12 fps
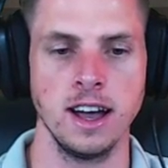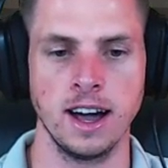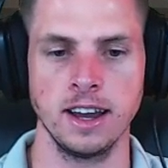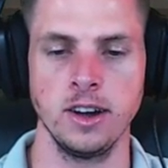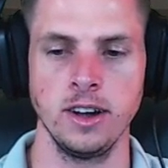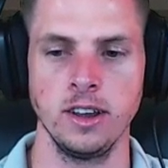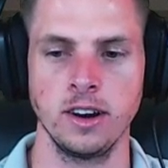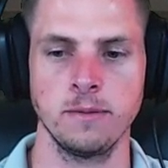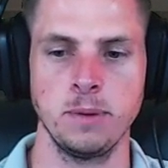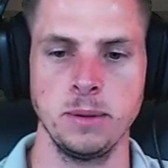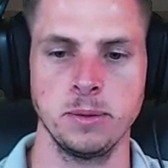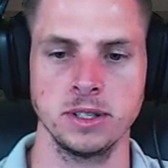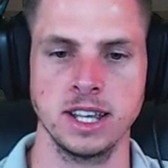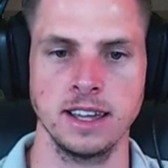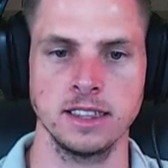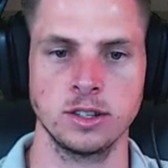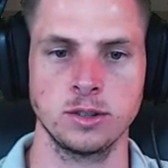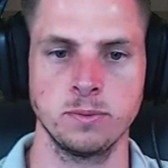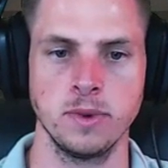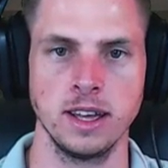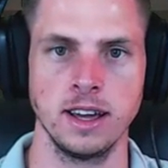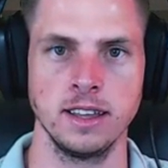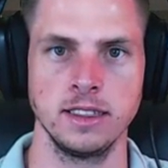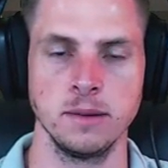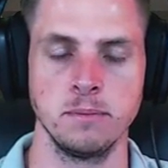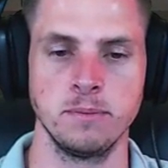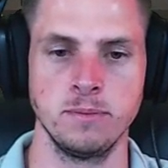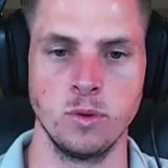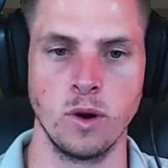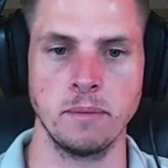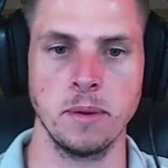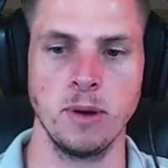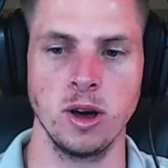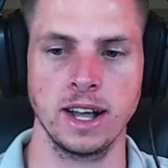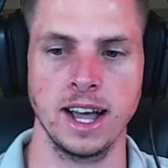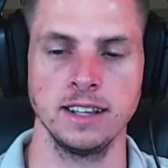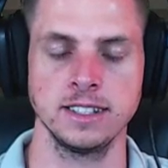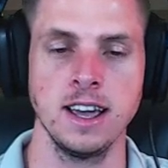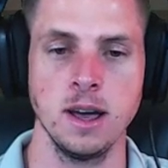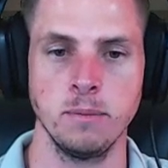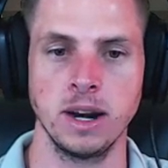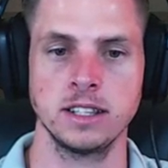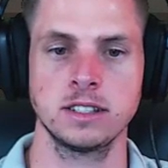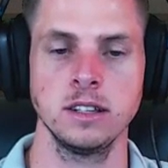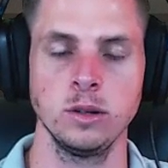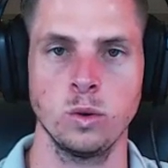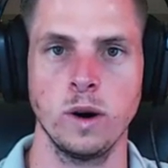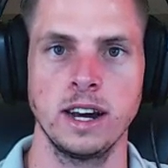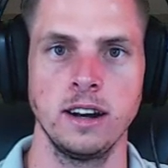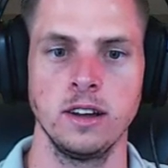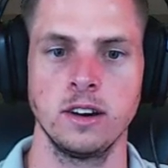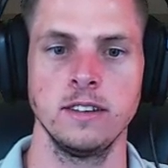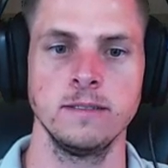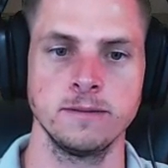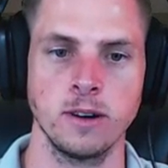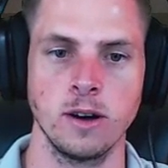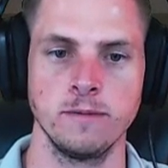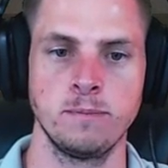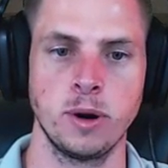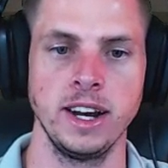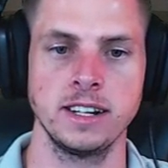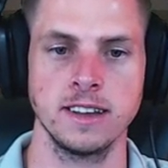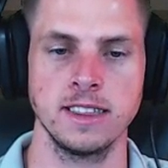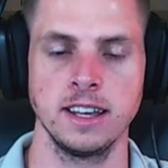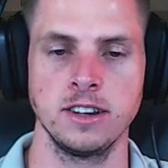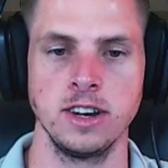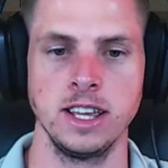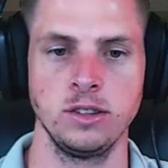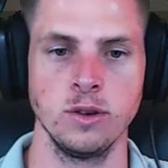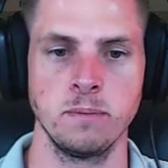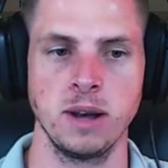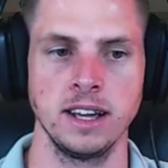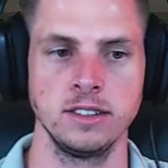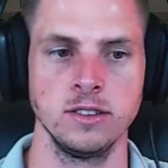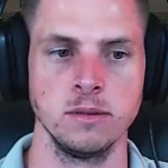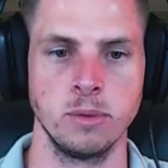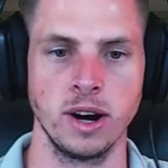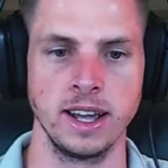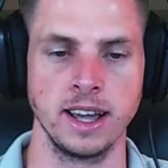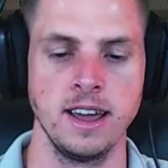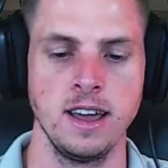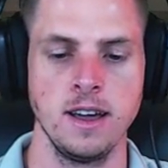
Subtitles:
I know a lot of people take the rubber block out, but it's still quite a lot of pressure that you need to apply to the brake.